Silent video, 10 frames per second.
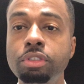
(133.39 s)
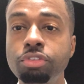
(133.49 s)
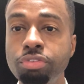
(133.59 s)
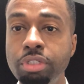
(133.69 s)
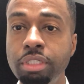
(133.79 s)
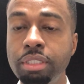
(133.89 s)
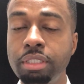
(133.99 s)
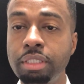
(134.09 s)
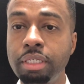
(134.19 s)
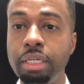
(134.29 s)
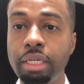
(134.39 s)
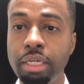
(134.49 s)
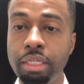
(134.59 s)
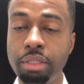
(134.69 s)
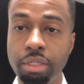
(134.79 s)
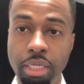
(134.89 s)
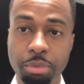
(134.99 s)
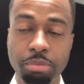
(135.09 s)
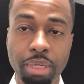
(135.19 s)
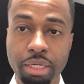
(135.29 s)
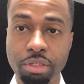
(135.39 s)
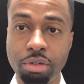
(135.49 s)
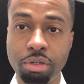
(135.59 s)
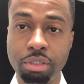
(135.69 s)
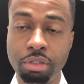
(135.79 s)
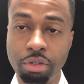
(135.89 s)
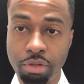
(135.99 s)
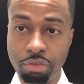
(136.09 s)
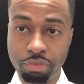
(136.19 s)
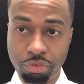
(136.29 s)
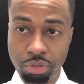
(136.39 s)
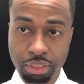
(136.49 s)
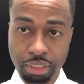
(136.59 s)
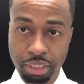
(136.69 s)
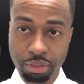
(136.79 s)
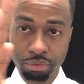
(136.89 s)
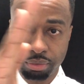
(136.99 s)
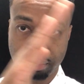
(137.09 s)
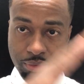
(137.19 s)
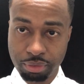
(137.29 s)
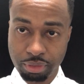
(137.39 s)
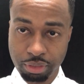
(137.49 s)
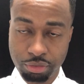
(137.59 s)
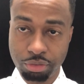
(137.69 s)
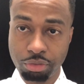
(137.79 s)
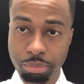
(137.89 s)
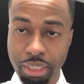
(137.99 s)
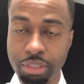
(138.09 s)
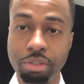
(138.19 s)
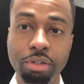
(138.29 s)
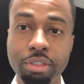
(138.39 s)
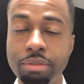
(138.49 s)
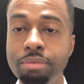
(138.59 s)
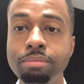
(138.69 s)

Tree in the neighbor's backyard falling down into your backyard.